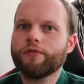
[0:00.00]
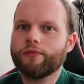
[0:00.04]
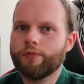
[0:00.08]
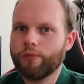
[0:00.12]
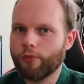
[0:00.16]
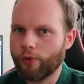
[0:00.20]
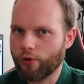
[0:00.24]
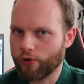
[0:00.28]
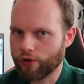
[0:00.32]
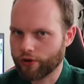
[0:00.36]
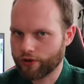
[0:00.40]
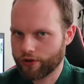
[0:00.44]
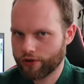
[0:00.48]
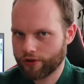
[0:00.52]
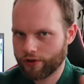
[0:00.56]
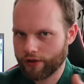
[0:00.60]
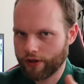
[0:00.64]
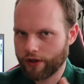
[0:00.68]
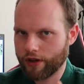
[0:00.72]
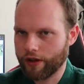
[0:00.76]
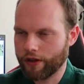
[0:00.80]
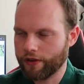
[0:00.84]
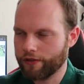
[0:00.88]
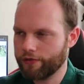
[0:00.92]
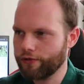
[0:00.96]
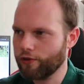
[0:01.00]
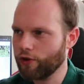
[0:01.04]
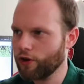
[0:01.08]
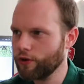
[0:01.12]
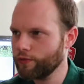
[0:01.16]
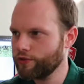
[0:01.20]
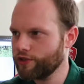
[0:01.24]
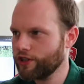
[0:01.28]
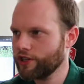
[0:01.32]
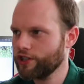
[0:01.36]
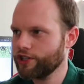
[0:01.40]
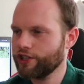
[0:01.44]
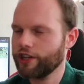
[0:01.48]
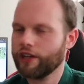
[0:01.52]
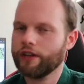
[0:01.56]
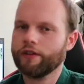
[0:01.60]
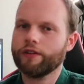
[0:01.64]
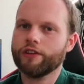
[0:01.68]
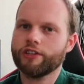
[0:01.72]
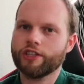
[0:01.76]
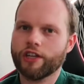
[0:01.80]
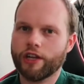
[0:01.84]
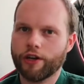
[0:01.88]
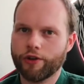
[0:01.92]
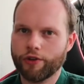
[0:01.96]
more uh, forms, etc.,
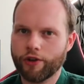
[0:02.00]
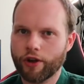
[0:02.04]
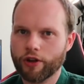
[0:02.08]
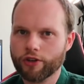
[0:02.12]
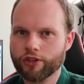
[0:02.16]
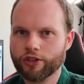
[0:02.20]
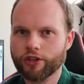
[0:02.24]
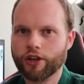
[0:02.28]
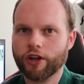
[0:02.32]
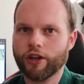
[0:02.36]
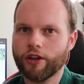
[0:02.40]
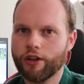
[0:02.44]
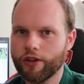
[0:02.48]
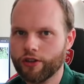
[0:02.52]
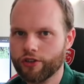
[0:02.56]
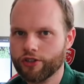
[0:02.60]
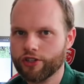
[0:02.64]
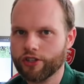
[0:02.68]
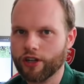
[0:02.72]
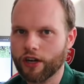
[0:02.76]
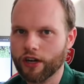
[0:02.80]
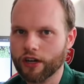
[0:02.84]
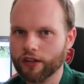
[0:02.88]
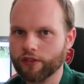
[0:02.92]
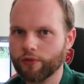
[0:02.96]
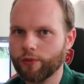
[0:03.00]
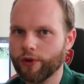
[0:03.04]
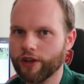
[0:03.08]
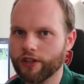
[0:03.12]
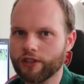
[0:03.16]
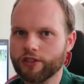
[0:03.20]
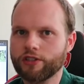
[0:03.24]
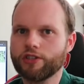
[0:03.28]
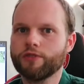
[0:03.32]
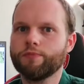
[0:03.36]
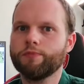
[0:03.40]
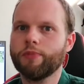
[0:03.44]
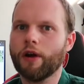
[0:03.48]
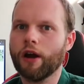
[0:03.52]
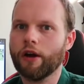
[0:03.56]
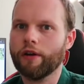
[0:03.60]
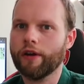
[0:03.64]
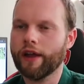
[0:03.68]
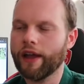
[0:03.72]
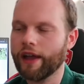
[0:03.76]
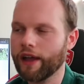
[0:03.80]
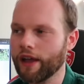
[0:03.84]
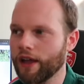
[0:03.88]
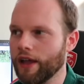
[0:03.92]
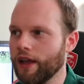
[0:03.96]
etc., you're also going to start with
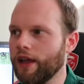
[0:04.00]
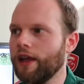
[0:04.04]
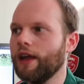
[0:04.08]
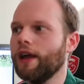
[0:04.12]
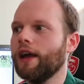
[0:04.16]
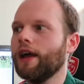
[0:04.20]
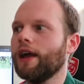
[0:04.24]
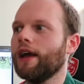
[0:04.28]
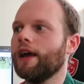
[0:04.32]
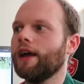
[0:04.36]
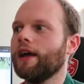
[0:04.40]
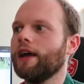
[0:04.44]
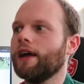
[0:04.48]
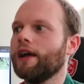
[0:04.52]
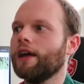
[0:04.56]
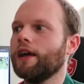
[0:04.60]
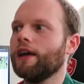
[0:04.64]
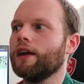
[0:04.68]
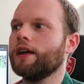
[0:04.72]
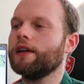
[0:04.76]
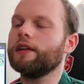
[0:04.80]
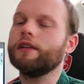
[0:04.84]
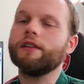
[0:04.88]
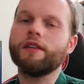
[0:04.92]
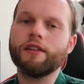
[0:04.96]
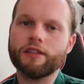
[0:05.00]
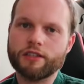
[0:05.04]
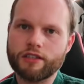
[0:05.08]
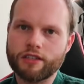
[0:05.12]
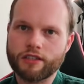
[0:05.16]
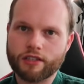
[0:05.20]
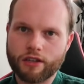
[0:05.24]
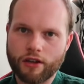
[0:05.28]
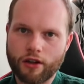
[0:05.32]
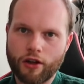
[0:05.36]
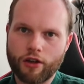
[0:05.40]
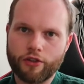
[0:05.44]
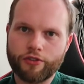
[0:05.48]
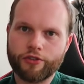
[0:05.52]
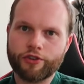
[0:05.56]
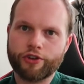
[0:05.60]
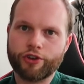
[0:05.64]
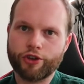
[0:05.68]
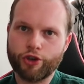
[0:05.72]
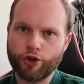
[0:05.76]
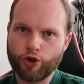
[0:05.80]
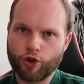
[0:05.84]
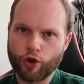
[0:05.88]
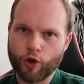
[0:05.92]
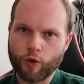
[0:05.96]
sparring. Uh, this is called
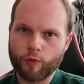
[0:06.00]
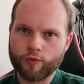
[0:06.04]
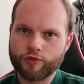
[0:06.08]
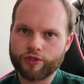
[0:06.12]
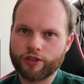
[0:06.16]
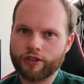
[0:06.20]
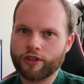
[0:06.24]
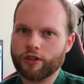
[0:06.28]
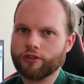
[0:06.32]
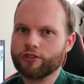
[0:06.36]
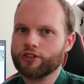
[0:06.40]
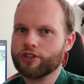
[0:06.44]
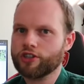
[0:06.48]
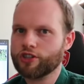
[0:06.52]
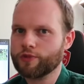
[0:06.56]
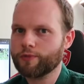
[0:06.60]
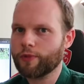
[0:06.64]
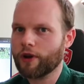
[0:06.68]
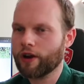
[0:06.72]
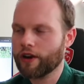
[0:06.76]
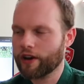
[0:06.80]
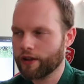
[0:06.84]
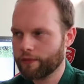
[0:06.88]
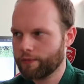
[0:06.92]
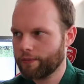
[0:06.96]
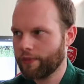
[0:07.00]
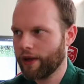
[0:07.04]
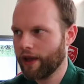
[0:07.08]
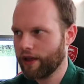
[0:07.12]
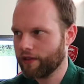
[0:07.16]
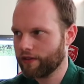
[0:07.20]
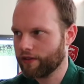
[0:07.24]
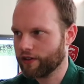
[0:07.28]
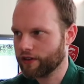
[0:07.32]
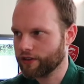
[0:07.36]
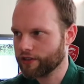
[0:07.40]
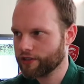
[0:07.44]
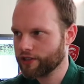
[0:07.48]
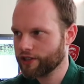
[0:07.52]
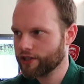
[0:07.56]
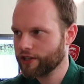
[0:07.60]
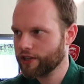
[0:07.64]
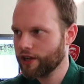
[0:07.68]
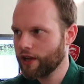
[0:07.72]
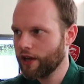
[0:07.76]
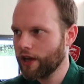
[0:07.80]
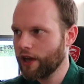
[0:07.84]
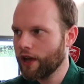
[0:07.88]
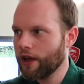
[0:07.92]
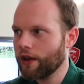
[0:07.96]
QCUMs, and those are sparring patterns.
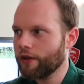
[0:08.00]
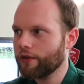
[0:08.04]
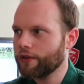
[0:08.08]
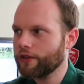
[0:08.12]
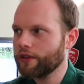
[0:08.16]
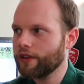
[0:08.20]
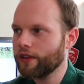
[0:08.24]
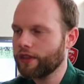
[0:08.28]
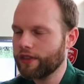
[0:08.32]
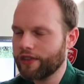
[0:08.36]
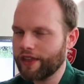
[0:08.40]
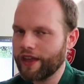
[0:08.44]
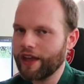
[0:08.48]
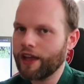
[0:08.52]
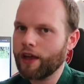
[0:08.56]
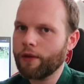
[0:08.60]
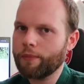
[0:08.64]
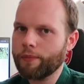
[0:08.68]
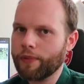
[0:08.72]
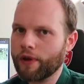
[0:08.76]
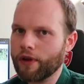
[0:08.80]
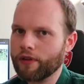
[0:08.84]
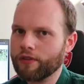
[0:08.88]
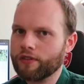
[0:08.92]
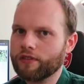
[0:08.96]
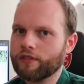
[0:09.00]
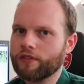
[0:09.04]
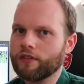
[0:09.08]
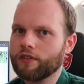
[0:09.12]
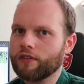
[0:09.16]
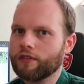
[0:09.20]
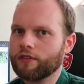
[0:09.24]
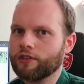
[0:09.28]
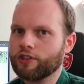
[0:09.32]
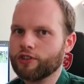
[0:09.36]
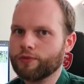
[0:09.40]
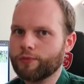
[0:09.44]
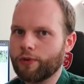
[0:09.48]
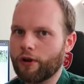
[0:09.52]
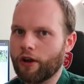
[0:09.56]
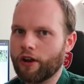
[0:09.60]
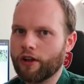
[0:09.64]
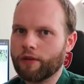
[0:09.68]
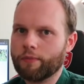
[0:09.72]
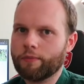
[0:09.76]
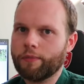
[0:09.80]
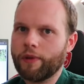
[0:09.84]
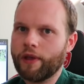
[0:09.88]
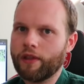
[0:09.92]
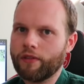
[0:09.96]
The thing about the
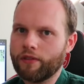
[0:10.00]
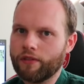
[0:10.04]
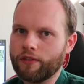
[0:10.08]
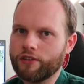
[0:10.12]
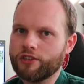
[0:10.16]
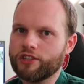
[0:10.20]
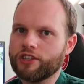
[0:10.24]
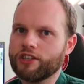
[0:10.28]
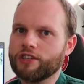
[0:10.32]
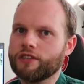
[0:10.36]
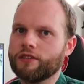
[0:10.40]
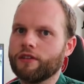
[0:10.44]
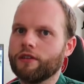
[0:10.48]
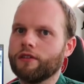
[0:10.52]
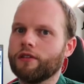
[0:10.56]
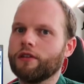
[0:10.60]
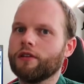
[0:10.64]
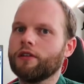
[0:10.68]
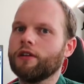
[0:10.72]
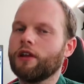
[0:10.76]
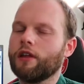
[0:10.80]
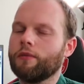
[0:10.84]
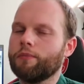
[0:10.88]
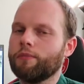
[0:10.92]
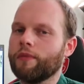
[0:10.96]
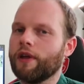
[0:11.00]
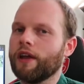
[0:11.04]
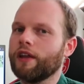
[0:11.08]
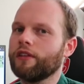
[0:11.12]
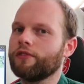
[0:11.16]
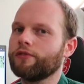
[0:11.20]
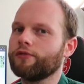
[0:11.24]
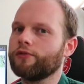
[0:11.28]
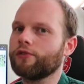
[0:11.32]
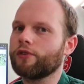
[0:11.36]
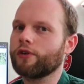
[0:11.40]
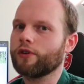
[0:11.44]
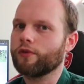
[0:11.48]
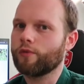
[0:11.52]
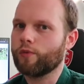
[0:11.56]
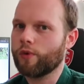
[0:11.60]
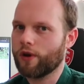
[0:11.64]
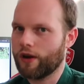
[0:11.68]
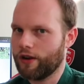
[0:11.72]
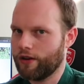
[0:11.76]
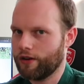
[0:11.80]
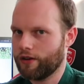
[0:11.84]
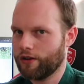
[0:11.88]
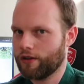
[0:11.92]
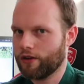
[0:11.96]
sparring patterns is that they're not made for
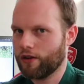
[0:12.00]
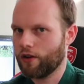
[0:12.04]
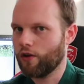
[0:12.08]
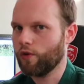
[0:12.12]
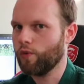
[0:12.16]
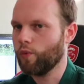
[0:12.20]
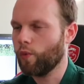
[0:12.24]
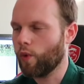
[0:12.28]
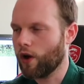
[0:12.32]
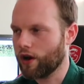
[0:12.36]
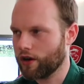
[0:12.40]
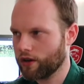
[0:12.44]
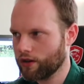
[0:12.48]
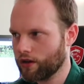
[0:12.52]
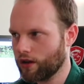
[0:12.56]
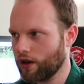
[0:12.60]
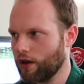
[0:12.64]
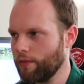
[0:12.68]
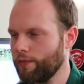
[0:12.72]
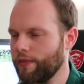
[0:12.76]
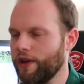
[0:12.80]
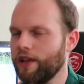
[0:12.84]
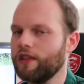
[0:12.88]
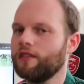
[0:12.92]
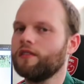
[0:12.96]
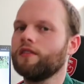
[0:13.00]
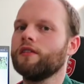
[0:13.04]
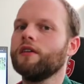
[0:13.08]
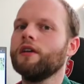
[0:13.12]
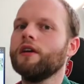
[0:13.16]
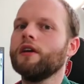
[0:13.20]
one-on-one -on -one combat.